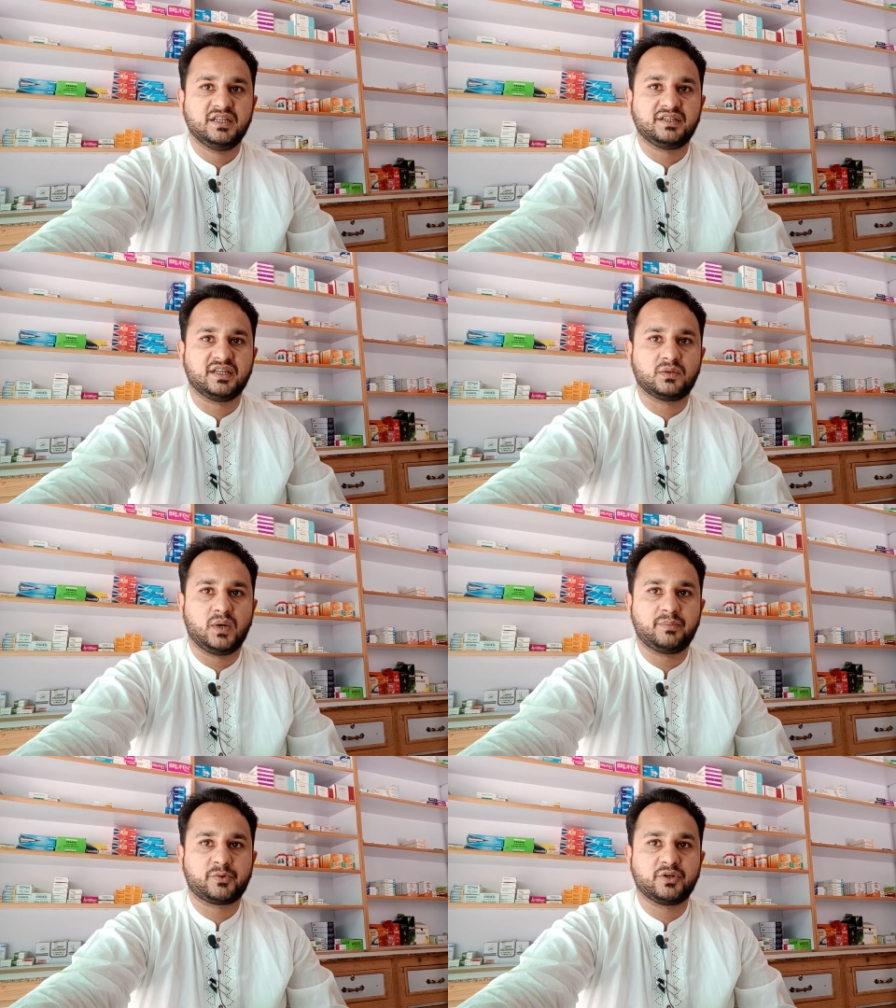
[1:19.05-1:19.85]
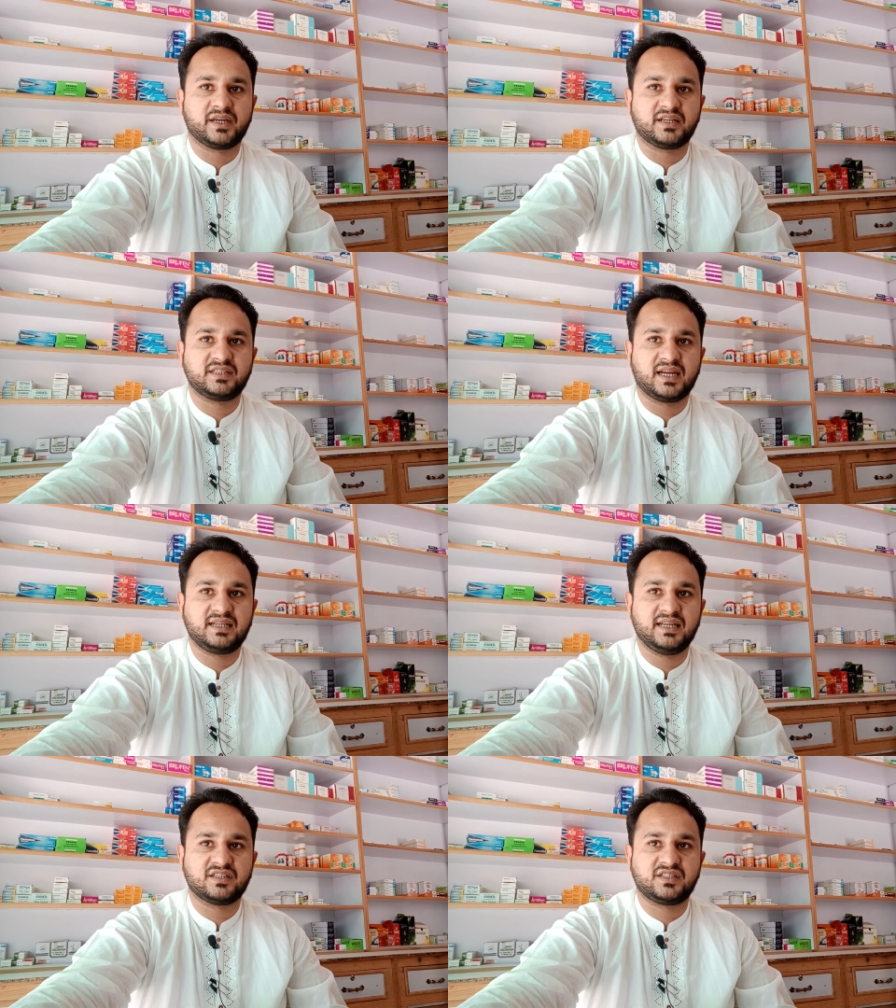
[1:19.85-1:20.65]
Take valproic
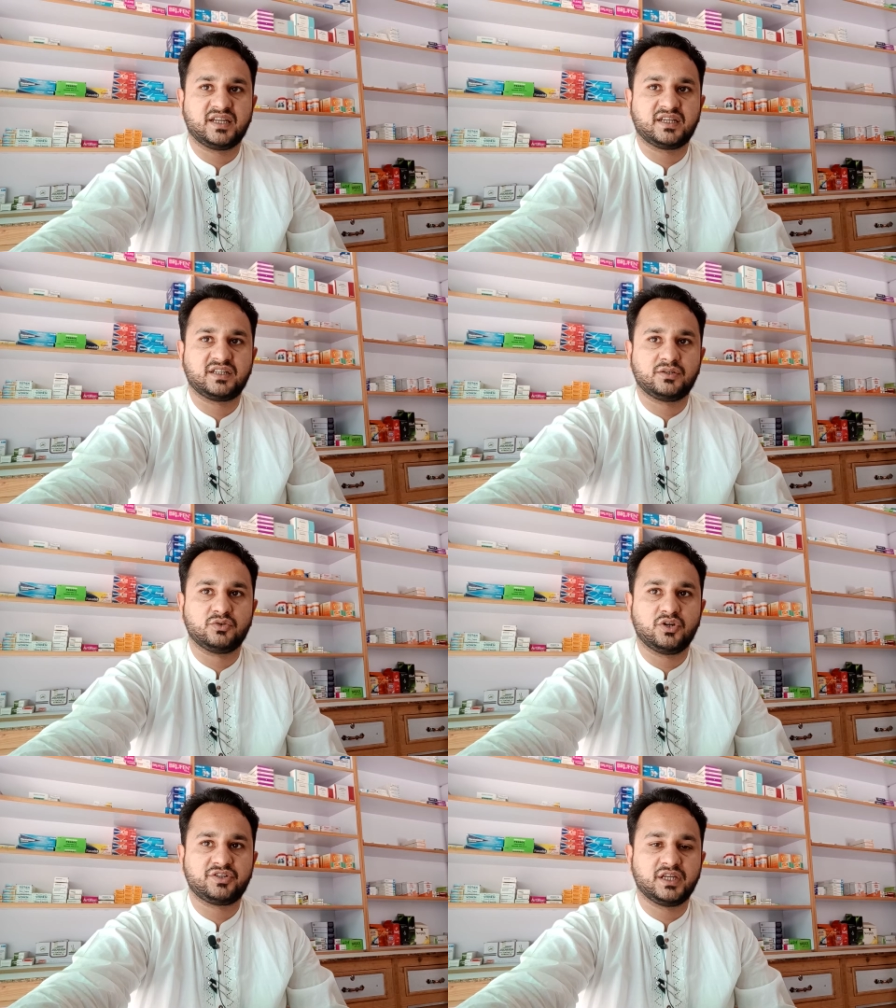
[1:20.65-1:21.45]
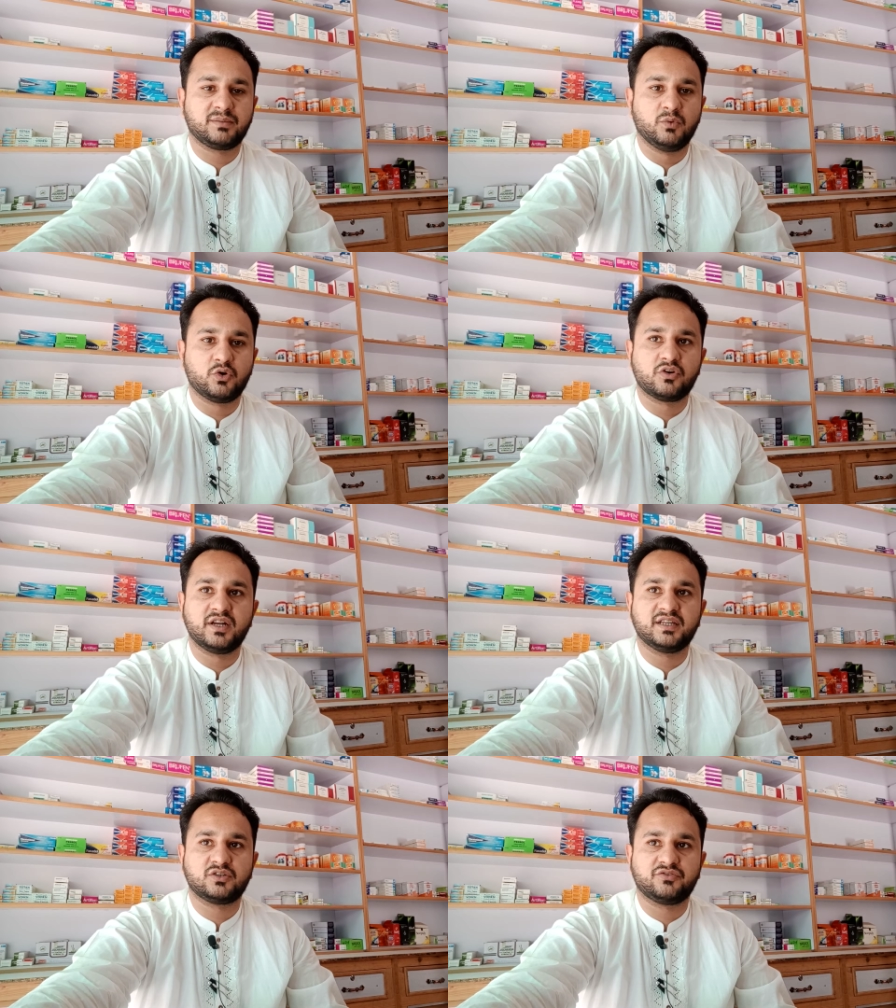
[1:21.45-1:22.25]
exactly as directed. Do not take more or
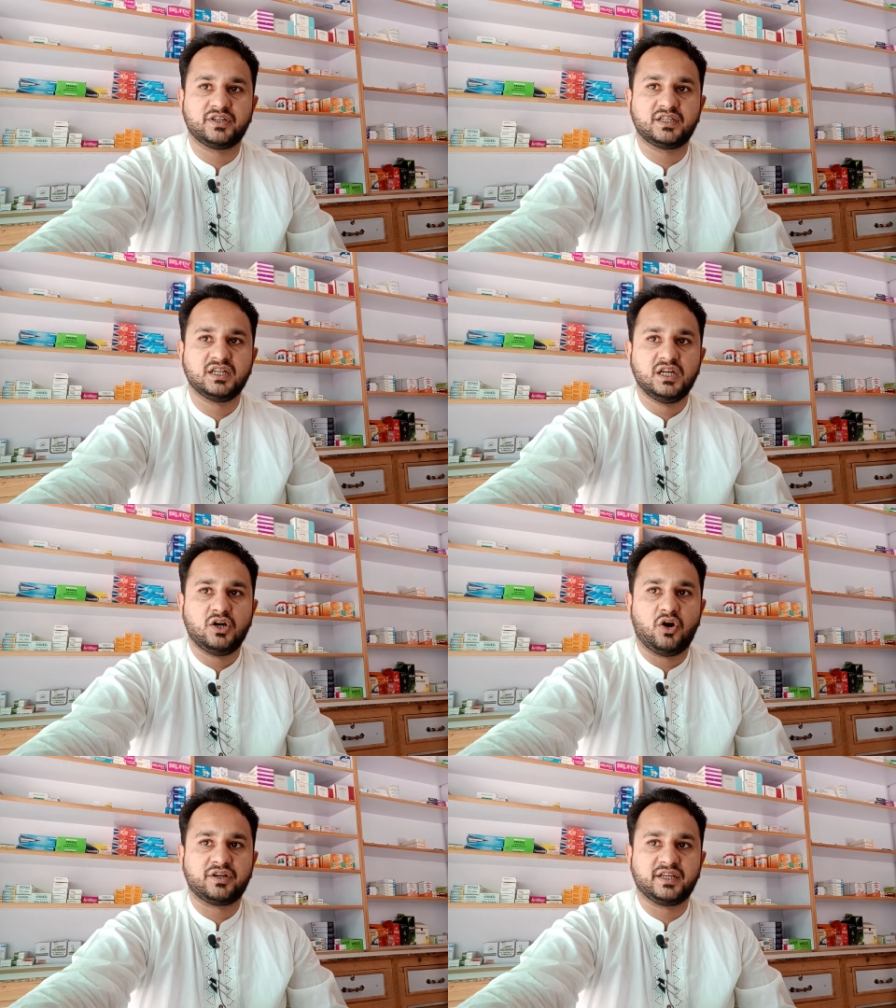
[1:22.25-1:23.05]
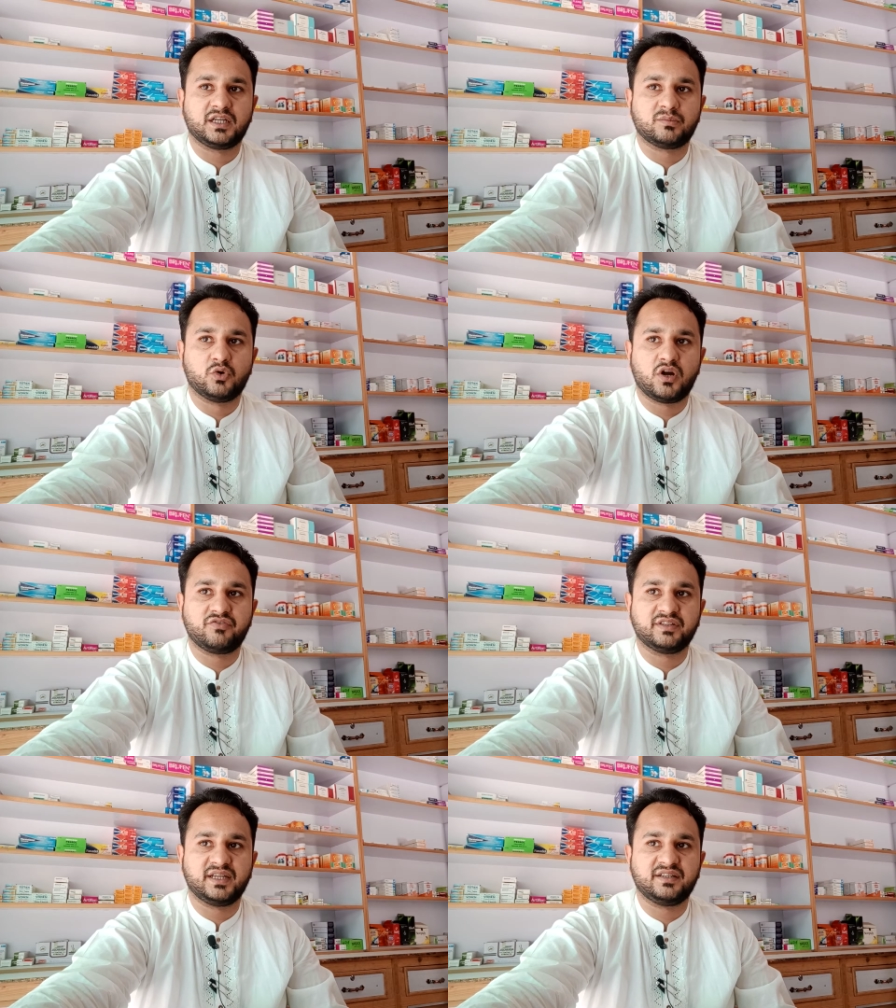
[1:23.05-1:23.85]
less of it or take it more
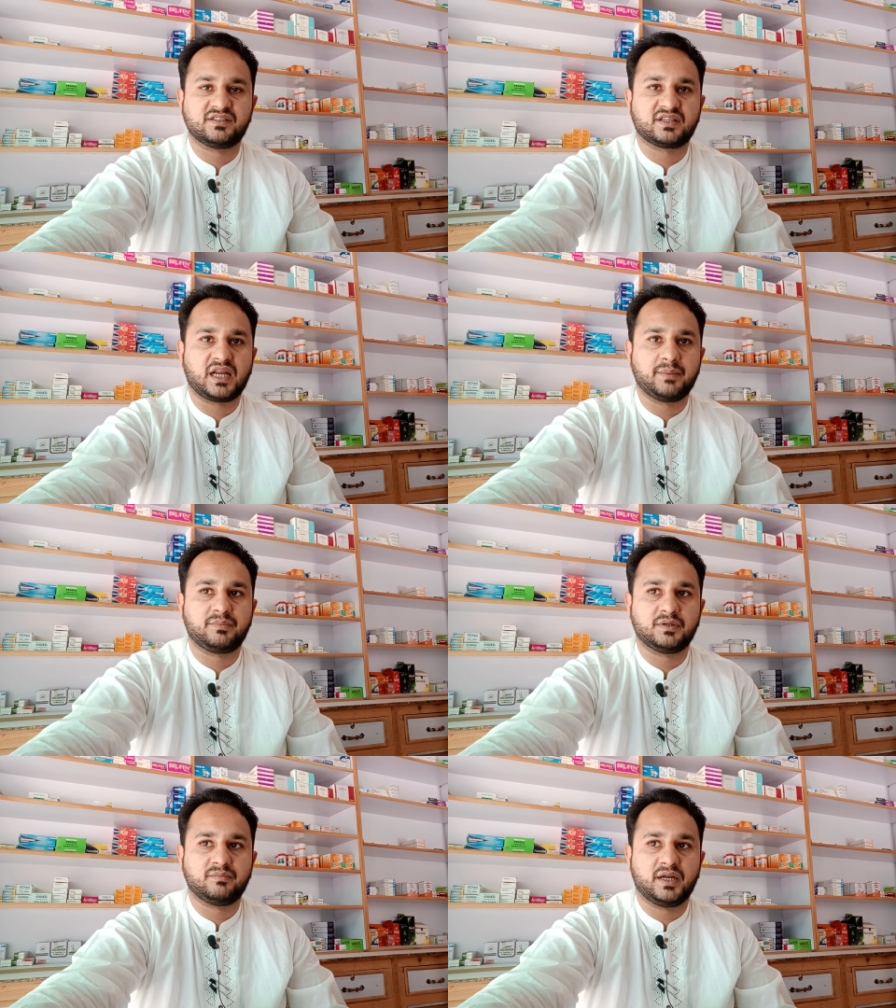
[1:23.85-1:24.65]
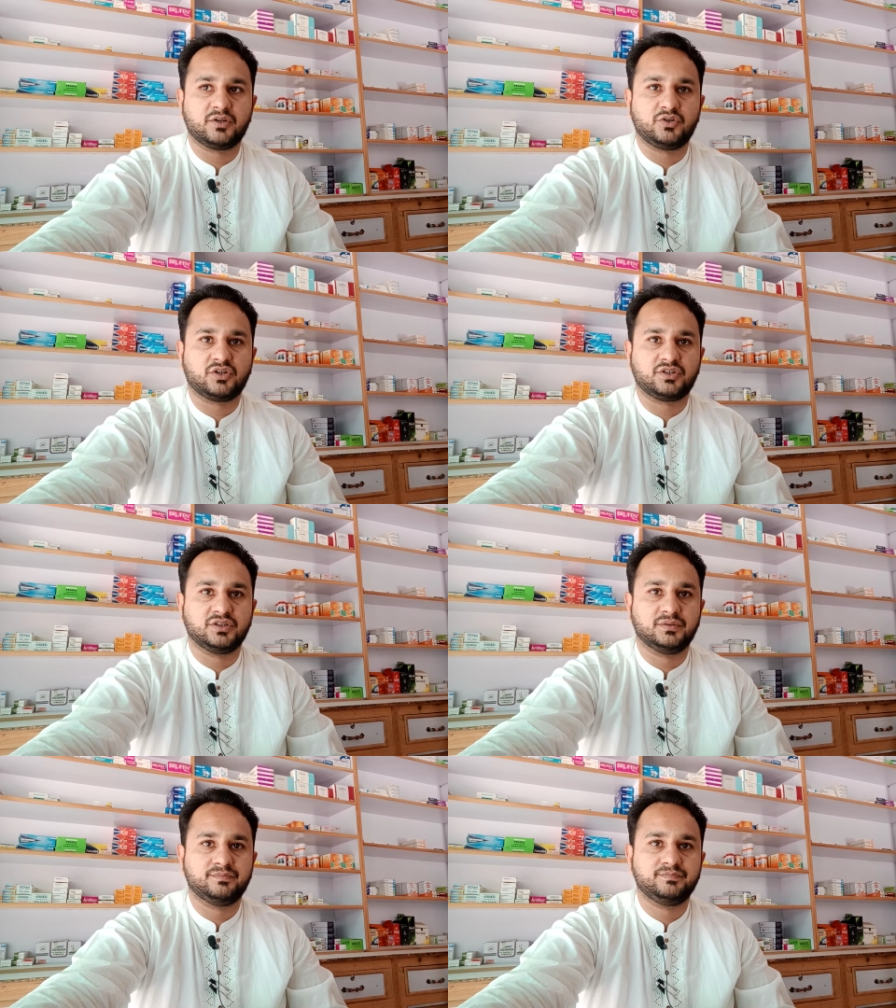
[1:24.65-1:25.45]
often than described by your doctor.